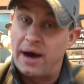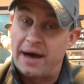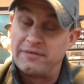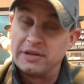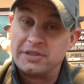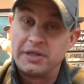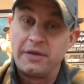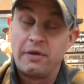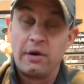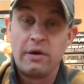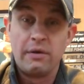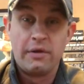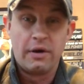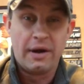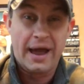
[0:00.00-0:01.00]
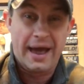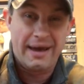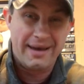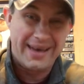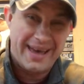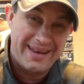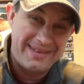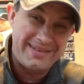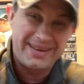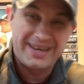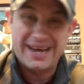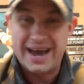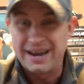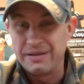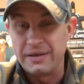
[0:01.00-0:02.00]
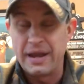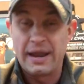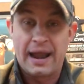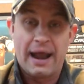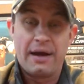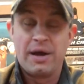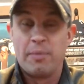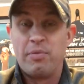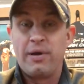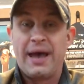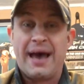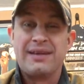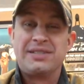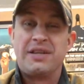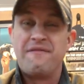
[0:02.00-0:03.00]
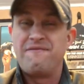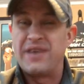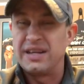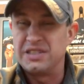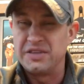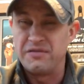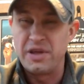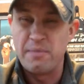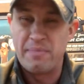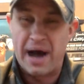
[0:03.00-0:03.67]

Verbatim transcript: Obviously, they're they're eh, kind of leaning on a couple guys defensively.